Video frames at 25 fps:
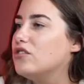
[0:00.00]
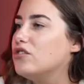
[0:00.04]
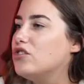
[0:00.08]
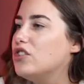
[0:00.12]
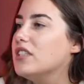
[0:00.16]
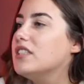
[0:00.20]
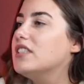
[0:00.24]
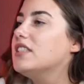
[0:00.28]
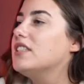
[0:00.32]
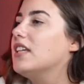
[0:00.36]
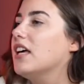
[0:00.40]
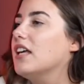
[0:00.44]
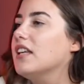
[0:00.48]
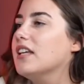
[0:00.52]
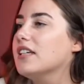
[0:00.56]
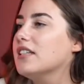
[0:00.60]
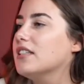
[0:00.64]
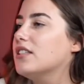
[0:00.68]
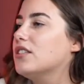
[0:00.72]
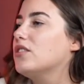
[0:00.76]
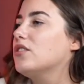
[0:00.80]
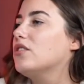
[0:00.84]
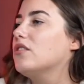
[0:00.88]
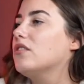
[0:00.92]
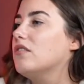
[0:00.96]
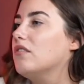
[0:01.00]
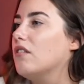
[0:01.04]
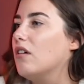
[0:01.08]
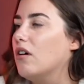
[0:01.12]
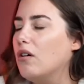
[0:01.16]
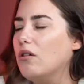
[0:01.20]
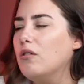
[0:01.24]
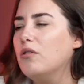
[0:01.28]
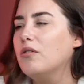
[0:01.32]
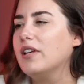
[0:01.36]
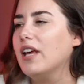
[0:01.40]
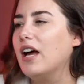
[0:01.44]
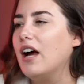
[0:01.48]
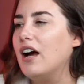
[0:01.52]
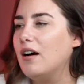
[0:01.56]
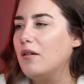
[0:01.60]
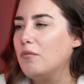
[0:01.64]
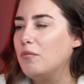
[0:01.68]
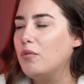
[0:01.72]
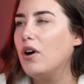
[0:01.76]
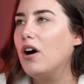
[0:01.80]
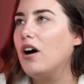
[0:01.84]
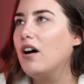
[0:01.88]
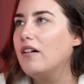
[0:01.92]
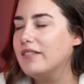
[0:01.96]
Just internationally Oh yeah.
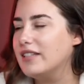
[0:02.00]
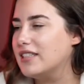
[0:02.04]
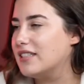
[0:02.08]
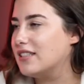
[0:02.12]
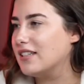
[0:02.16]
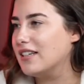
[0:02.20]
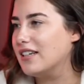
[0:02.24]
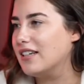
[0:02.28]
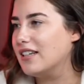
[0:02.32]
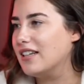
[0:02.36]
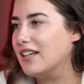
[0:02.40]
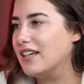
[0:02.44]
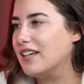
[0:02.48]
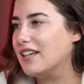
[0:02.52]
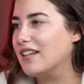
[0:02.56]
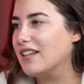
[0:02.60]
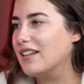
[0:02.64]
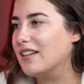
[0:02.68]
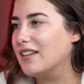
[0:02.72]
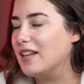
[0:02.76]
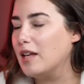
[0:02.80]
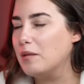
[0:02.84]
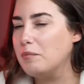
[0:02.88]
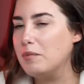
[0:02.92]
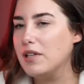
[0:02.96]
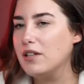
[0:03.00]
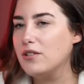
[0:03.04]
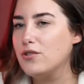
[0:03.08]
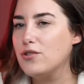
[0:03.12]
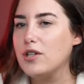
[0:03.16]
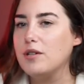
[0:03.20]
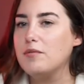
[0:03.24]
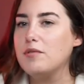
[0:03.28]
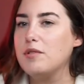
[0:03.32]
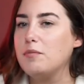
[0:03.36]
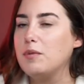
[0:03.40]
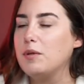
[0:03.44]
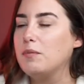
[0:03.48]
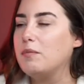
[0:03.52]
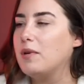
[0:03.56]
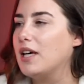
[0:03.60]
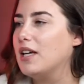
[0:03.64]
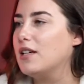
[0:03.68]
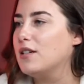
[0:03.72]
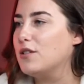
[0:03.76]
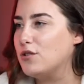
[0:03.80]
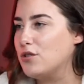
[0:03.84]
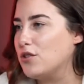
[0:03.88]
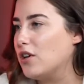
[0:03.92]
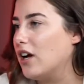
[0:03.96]
yeah. Well, obviously, like yeah. that'd be the dream to be
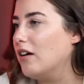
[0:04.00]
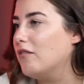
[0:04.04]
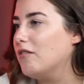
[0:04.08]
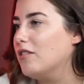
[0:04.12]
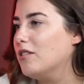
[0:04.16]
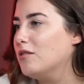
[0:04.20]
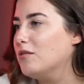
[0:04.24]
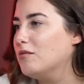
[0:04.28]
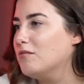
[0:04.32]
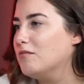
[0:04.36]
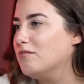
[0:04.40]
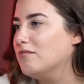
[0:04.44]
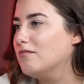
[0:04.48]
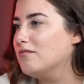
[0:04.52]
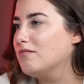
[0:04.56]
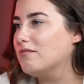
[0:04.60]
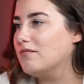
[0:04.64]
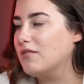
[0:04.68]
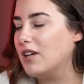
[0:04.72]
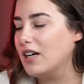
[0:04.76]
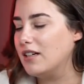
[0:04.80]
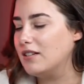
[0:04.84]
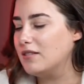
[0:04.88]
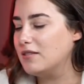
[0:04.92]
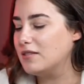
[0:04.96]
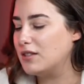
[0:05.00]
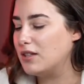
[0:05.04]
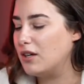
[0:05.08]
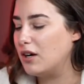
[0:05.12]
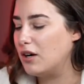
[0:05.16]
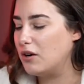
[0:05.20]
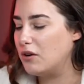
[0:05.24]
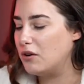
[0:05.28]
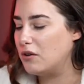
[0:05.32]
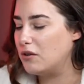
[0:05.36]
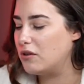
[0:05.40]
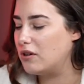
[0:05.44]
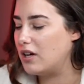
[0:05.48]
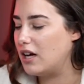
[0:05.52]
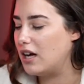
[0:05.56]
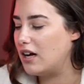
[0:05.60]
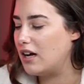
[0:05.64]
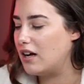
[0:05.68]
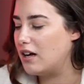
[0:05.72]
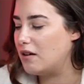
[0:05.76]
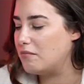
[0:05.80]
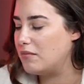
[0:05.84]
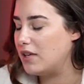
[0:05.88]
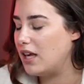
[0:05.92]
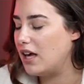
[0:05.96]
paid to travel. Yeah. Right. So
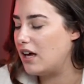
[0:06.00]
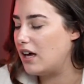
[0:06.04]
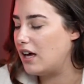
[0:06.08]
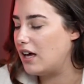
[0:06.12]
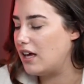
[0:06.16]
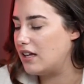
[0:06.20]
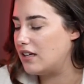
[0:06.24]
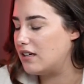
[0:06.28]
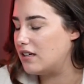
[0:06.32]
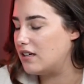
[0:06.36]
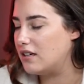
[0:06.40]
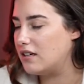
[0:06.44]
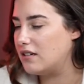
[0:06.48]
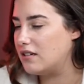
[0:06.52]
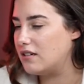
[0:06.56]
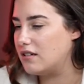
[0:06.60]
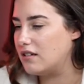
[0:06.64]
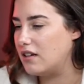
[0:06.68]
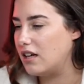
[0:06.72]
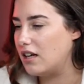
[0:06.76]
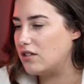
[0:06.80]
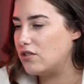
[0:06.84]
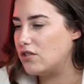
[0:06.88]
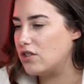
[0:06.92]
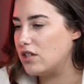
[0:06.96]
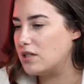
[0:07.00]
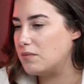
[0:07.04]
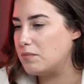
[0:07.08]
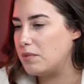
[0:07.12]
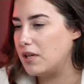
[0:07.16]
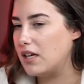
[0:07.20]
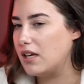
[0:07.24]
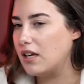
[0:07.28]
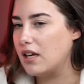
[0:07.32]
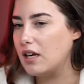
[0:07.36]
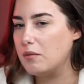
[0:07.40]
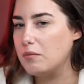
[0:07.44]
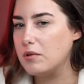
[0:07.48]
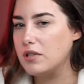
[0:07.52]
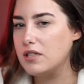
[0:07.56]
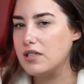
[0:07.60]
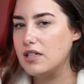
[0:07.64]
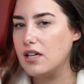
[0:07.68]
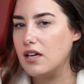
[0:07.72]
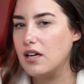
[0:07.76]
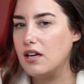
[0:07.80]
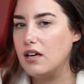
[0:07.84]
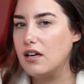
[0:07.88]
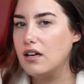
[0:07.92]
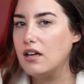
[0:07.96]
yeah, um, yeah and and just being able
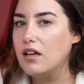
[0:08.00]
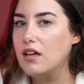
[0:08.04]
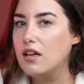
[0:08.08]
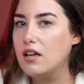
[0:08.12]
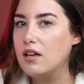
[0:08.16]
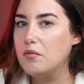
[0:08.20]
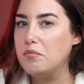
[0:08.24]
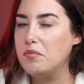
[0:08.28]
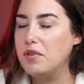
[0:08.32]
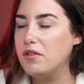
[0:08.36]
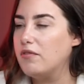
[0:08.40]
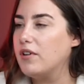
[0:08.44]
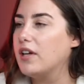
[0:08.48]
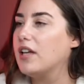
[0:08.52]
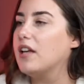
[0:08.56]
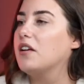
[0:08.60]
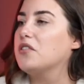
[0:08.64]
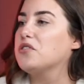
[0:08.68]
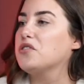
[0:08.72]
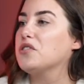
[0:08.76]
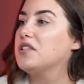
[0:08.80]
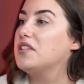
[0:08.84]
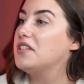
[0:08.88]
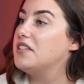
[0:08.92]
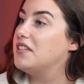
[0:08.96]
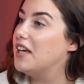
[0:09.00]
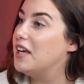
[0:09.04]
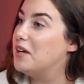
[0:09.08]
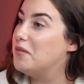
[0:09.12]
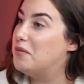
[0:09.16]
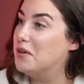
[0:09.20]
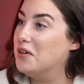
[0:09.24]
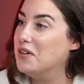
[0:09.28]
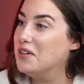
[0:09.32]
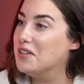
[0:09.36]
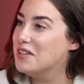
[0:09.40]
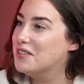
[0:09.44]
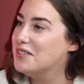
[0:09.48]
to be financially stable.